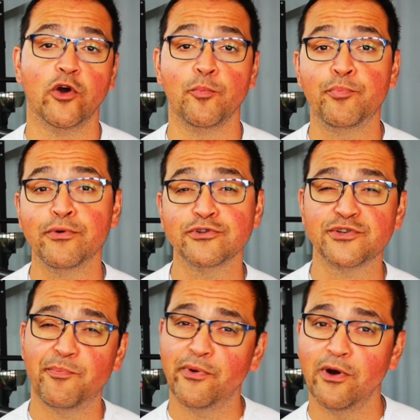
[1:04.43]
your
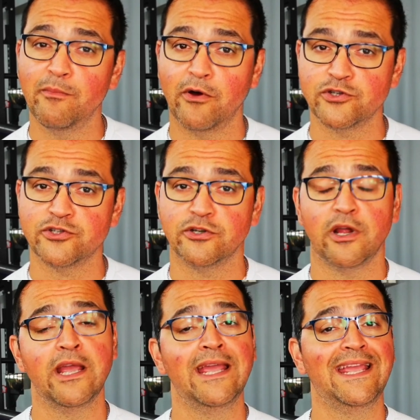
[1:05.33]
push-pull motion
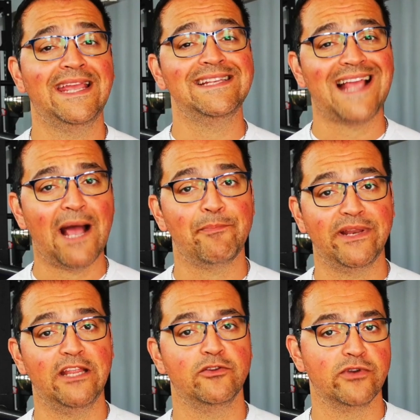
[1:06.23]
is
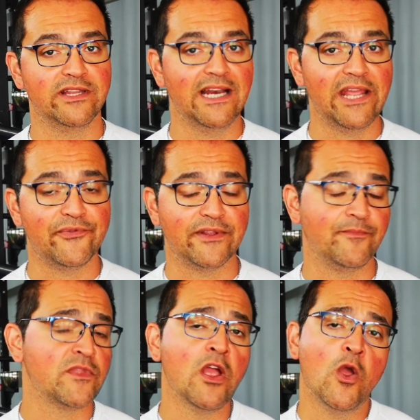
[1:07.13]
happening during the lift.
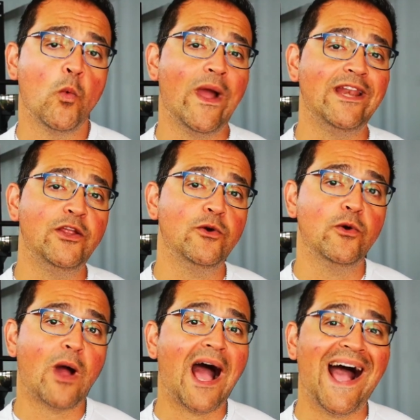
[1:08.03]
When
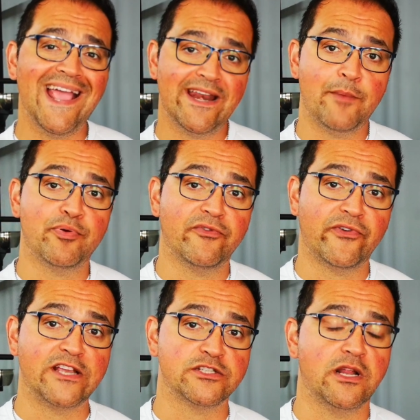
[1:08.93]
you hire a
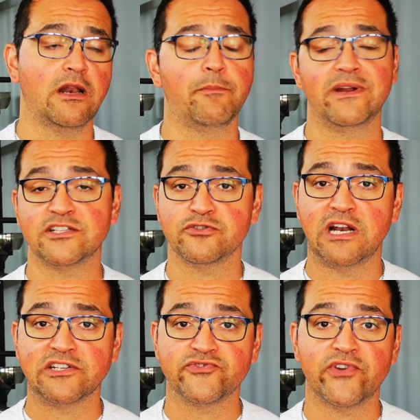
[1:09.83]
professional, a
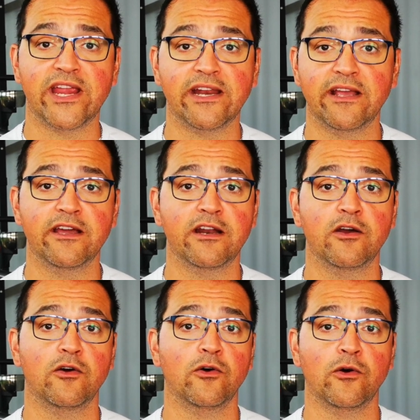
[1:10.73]
personal
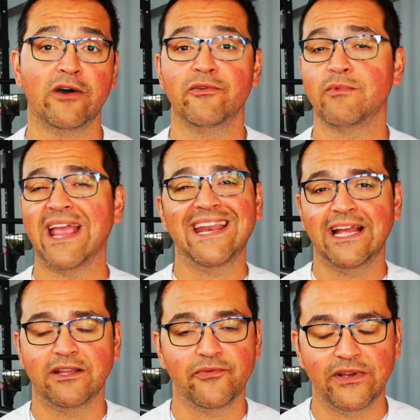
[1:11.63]
trainer or any
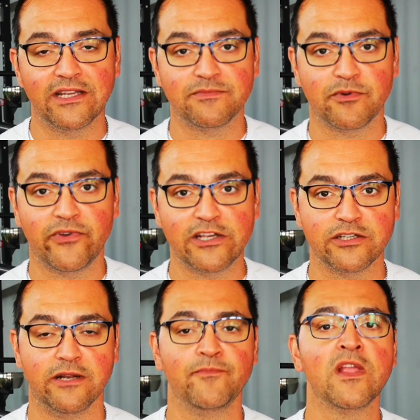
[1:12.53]
other fitness
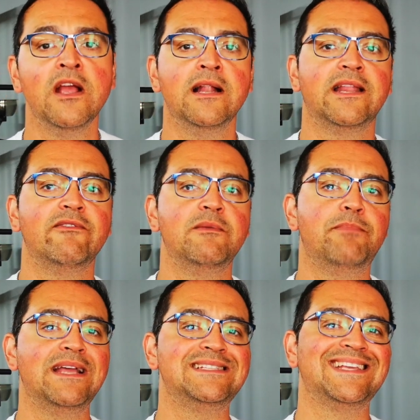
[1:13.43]
professional, they will
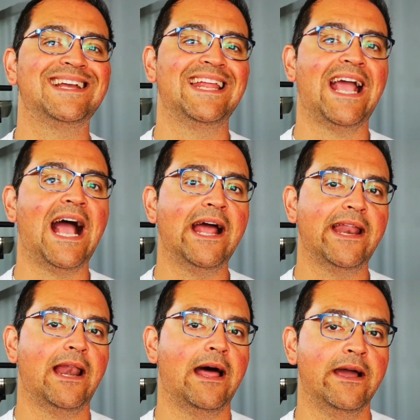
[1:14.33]
basically
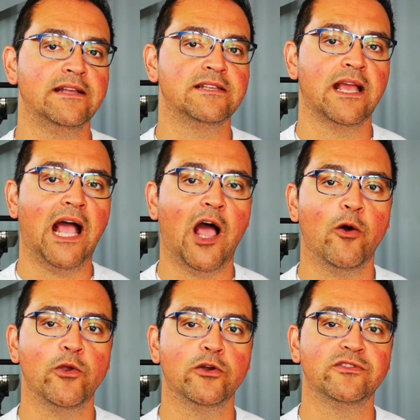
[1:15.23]
analyze
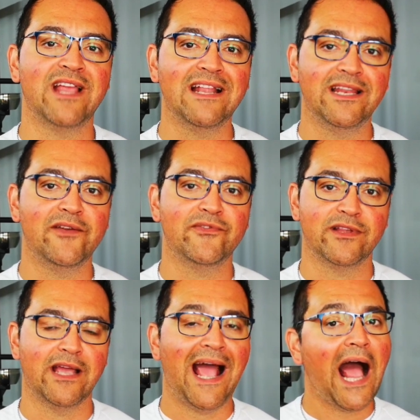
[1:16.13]
how your deadlift
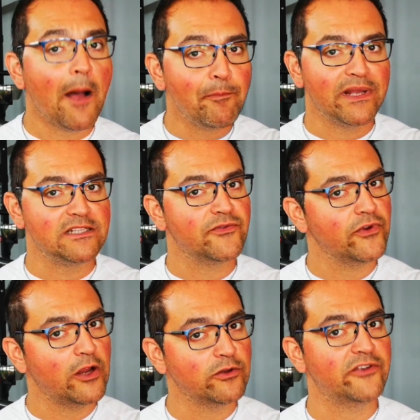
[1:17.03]
happens
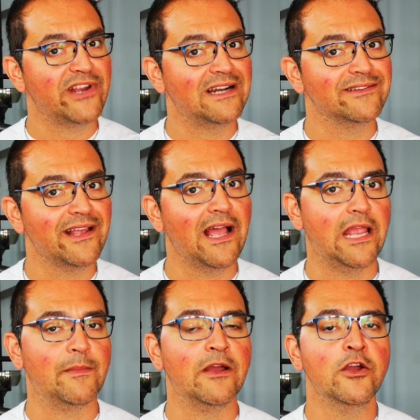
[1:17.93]
in the real
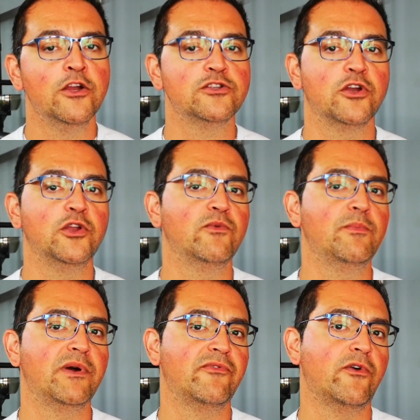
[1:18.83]
time. So you will
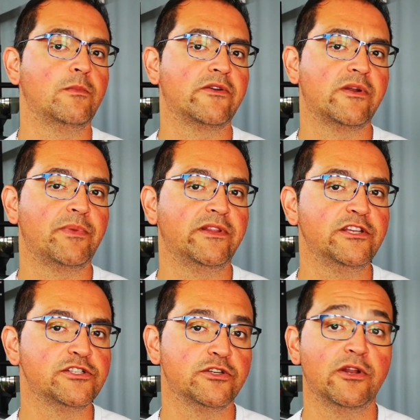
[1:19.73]
perform a
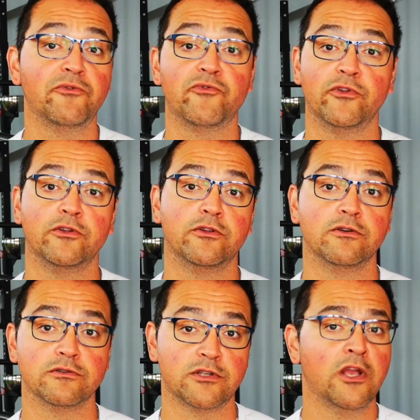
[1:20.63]
repetition in front of
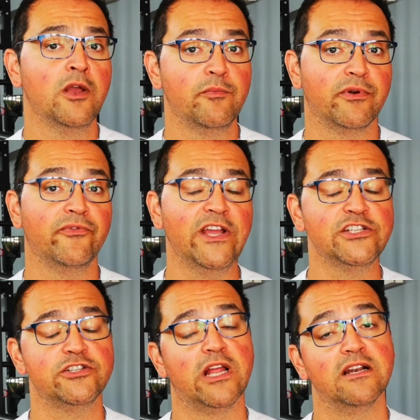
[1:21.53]
those
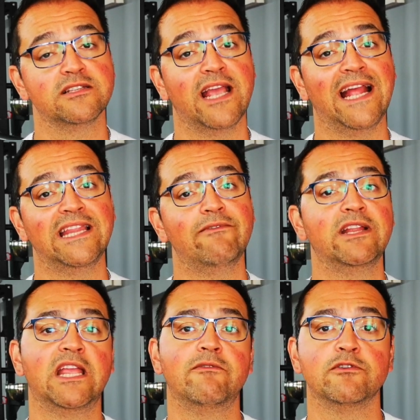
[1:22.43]
professionals and they
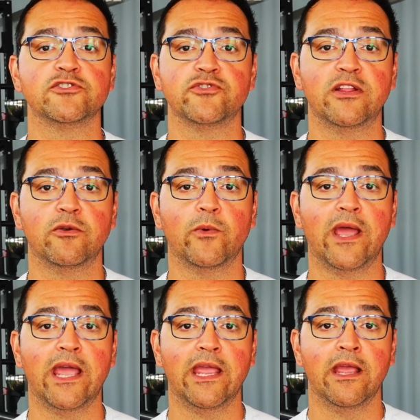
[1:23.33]
will give you straight
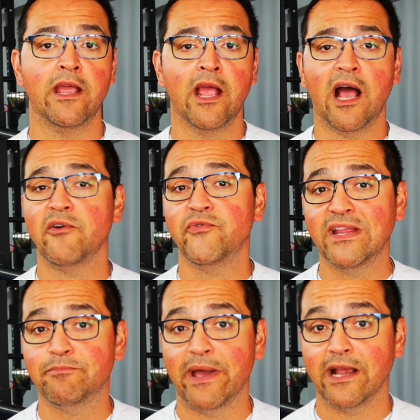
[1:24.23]
away a
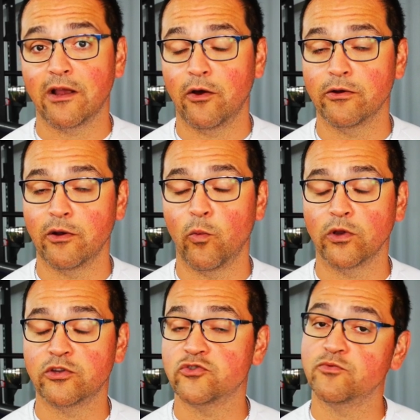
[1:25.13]
feedback on
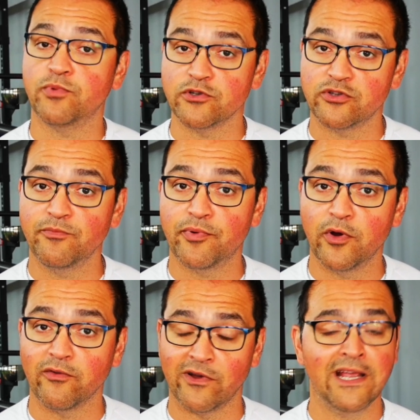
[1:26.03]
what you're supposed to
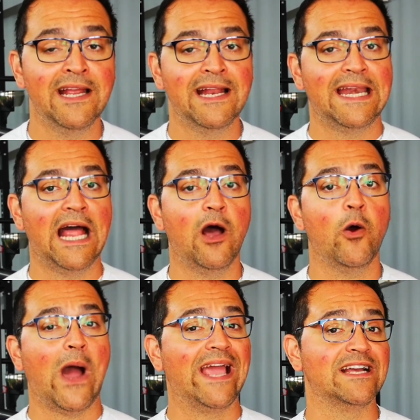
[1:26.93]
improve.
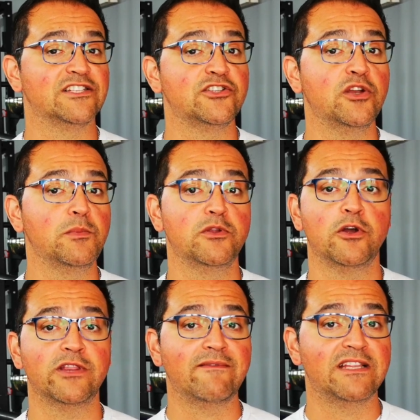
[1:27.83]
Now, I assume you
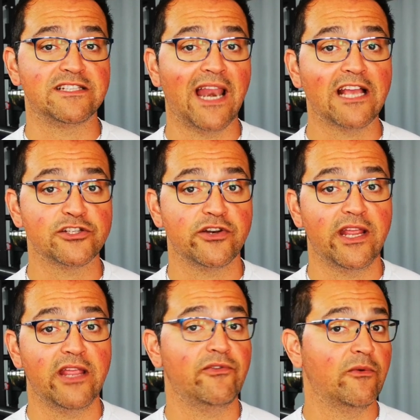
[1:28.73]
don't have this
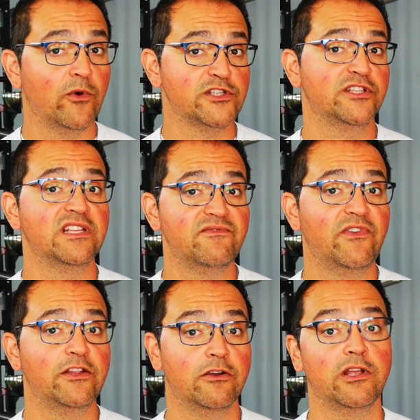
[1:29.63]
luxury. If you're watching this
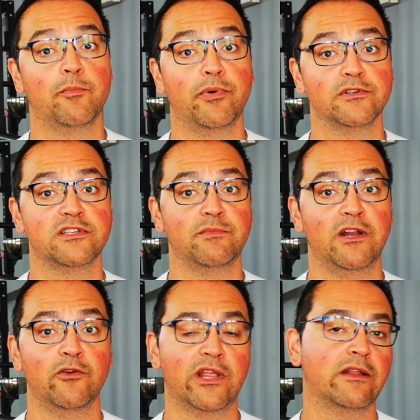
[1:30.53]
video, you're possibly
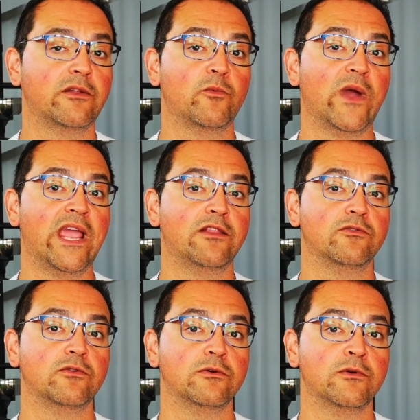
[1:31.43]
looking at the way to
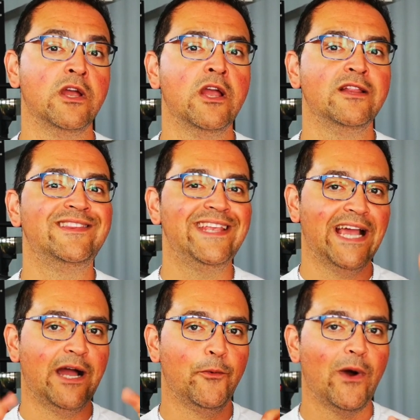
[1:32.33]
do
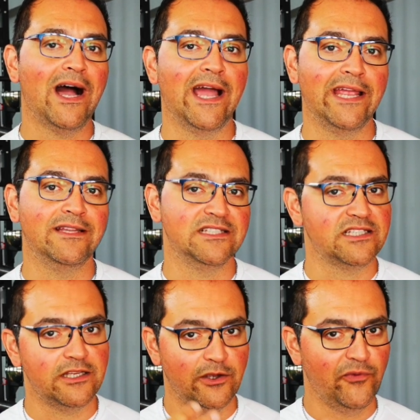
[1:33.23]

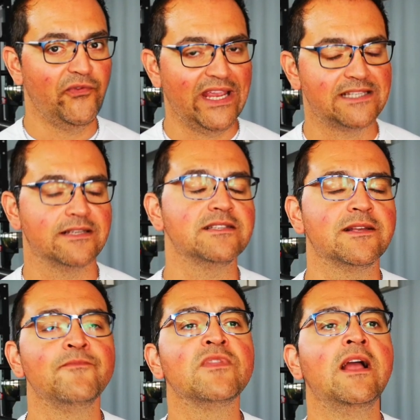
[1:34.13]
DIY your
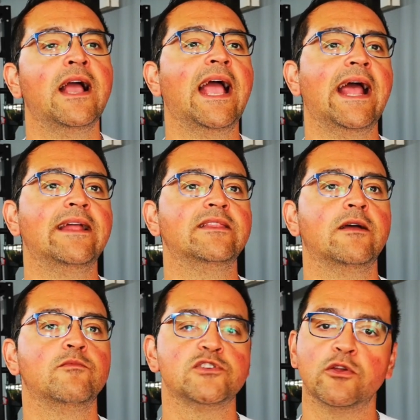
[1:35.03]
fixes,
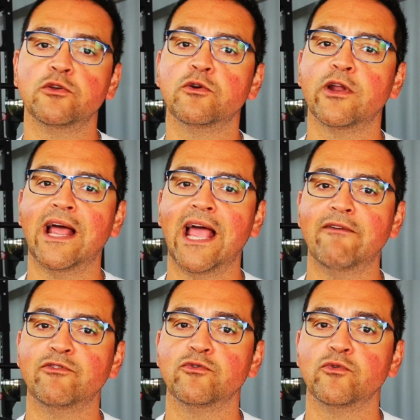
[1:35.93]
and so you're gonna
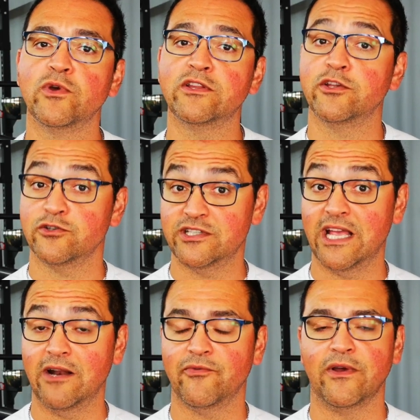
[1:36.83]
have to do it
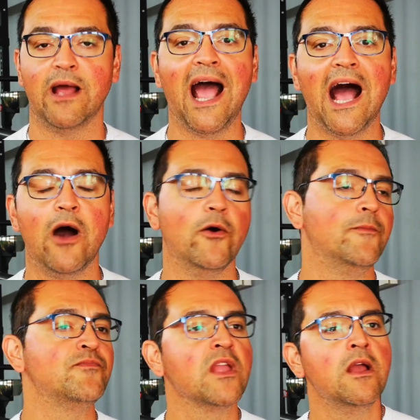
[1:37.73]
yourself.
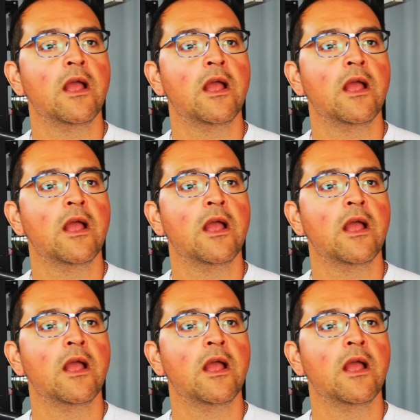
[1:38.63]
How?